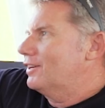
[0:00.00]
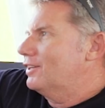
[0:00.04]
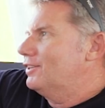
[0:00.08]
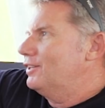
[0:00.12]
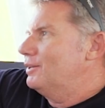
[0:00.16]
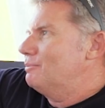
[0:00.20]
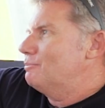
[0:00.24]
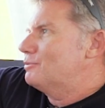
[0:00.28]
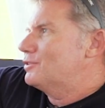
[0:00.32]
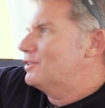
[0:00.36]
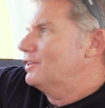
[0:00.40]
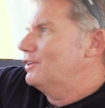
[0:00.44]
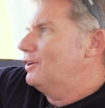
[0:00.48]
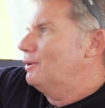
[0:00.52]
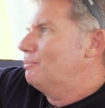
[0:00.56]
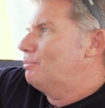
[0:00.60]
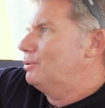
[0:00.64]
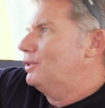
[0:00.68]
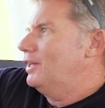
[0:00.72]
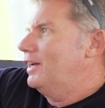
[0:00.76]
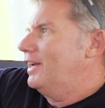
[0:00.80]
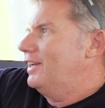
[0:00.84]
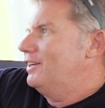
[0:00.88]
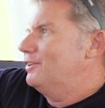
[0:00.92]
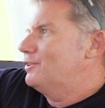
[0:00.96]
of the clips that I
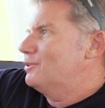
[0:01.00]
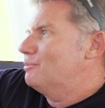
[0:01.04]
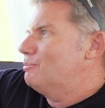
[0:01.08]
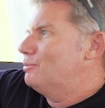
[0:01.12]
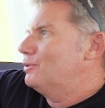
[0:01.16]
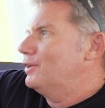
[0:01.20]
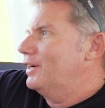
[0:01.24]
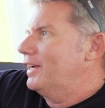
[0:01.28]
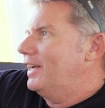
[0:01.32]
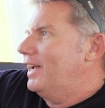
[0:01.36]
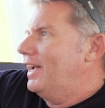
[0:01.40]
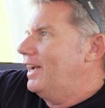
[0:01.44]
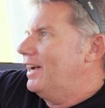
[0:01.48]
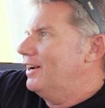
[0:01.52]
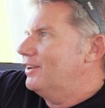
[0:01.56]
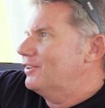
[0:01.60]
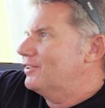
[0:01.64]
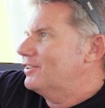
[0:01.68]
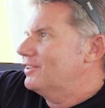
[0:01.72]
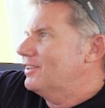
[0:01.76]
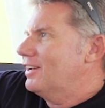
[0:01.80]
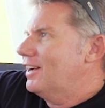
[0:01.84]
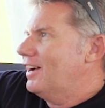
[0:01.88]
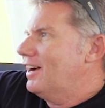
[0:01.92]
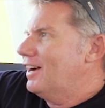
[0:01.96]
plan to bring
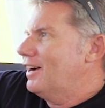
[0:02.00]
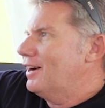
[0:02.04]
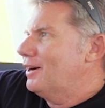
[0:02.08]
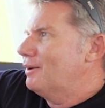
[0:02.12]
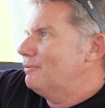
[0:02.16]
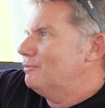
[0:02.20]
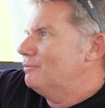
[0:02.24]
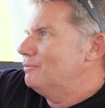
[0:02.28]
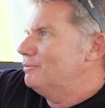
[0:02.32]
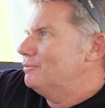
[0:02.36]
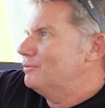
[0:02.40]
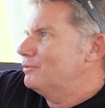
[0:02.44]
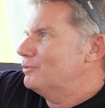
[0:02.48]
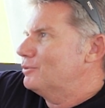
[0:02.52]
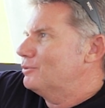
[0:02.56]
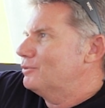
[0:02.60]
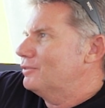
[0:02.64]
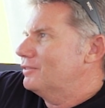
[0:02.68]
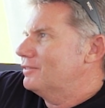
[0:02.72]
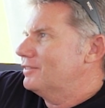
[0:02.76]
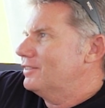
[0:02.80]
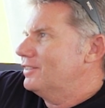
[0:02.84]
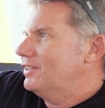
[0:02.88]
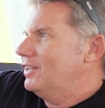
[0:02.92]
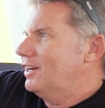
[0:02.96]
out,
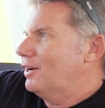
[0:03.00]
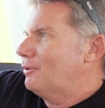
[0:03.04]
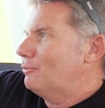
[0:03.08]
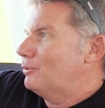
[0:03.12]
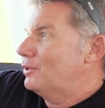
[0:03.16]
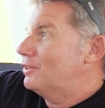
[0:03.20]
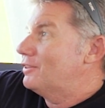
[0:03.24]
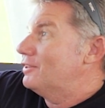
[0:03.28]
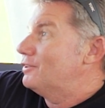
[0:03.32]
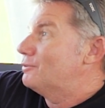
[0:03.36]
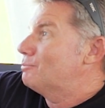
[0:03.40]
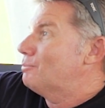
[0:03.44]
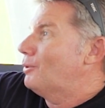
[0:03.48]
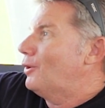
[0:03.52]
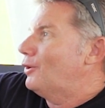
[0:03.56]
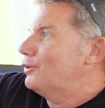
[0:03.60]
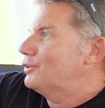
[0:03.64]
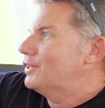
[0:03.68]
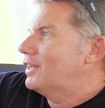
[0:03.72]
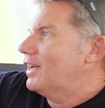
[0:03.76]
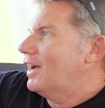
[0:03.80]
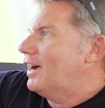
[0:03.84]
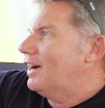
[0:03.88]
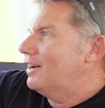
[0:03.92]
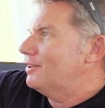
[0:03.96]
with this
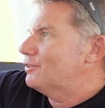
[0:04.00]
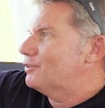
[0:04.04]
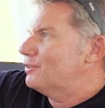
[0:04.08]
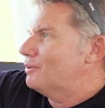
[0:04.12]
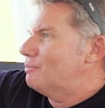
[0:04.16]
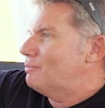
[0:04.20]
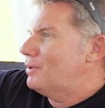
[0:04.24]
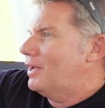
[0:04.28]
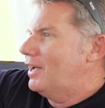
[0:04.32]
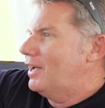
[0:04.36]
podcast